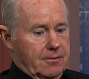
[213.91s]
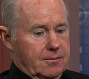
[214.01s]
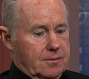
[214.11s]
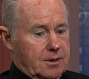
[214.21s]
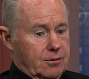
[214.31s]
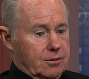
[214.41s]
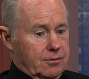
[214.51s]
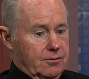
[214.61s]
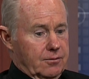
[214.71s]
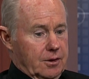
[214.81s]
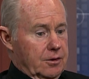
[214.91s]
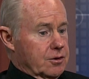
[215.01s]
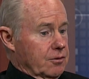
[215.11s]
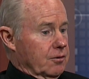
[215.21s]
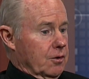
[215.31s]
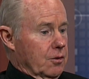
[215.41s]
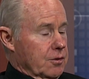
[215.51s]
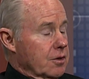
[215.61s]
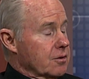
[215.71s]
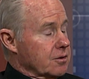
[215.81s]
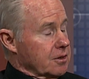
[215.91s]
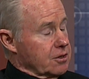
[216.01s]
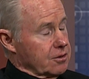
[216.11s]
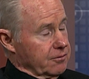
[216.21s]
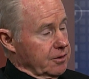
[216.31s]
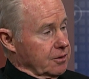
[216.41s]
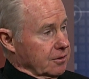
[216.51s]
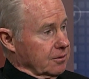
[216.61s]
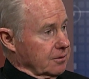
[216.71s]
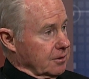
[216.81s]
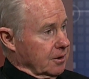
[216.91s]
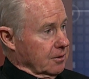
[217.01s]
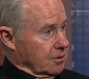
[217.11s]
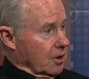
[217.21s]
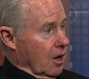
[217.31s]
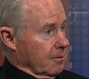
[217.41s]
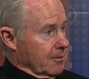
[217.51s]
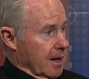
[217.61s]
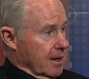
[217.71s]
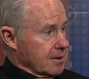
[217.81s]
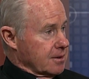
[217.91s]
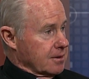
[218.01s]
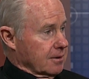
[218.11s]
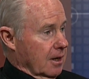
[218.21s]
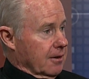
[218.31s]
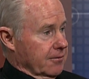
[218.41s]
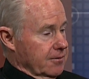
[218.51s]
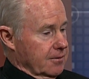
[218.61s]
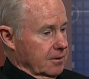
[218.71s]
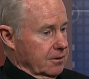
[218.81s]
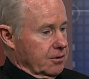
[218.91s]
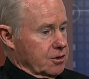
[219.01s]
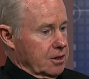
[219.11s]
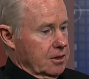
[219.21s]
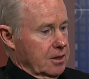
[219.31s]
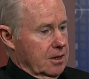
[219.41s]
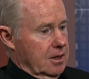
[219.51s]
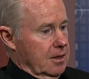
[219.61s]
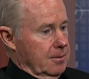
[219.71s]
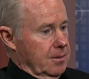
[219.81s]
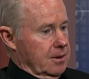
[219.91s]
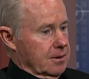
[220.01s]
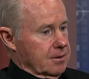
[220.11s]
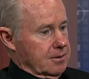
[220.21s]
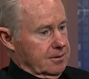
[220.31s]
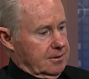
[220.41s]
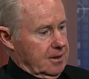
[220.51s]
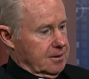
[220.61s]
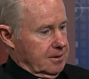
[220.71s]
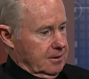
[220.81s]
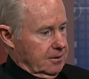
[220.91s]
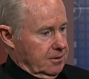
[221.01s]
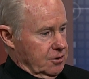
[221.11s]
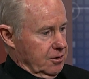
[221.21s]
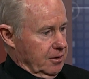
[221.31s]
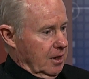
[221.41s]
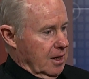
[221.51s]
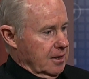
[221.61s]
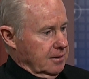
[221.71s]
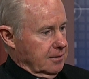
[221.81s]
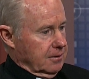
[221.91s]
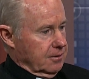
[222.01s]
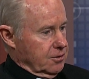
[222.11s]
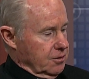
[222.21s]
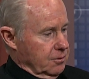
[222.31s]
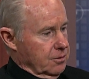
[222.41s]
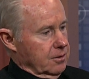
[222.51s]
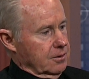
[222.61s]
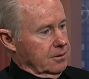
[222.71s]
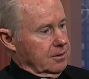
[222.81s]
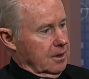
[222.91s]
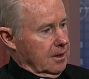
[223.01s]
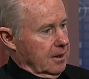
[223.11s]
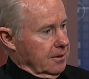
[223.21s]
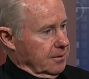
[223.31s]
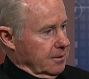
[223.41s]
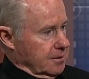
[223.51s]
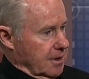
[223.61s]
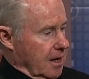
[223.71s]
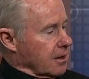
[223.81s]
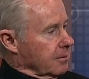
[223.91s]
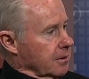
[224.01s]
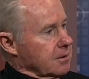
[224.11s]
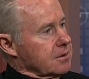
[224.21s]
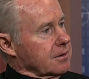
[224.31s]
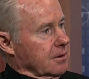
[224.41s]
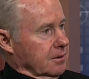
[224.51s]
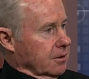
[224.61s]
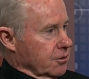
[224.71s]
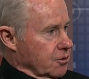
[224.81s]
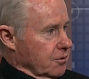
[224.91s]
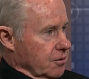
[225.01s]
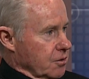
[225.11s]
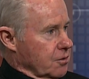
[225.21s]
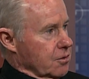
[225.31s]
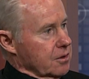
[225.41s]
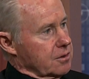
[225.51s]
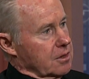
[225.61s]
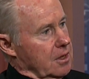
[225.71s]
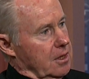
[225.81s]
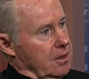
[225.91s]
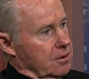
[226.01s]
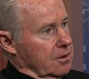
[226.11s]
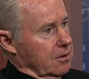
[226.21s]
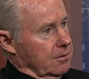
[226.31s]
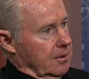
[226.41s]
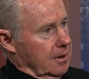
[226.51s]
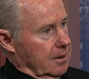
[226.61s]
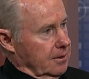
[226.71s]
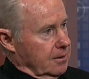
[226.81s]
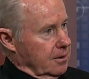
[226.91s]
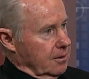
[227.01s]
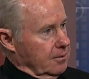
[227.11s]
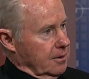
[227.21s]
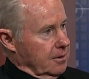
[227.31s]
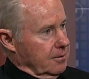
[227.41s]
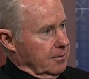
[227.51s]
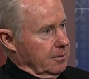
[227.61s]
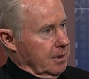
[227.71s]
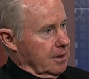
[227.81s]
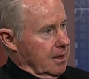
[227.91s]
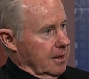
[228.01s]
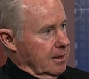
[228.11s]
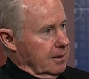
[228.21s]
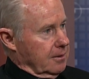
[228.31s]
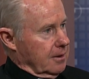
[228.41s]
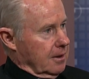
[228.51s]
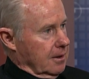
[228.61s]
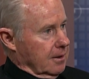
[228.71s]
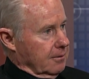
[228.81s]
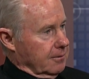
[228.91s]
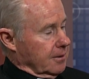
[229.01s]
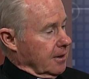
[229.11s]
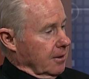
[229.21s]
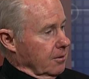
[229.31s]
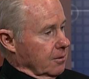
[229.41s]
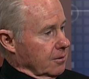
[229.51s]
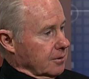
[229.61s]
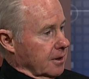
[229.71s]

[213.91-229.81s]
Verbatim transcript: central liturgy for the whole year is the Easter Vigil. You know, it's a long mass and long liturgy because it takes in the liturgy of the light, the liturgy of the word, uh, the sacraments, and then the liturgy of the Eucharist. So, uh, you know, we, we began uh, with that whole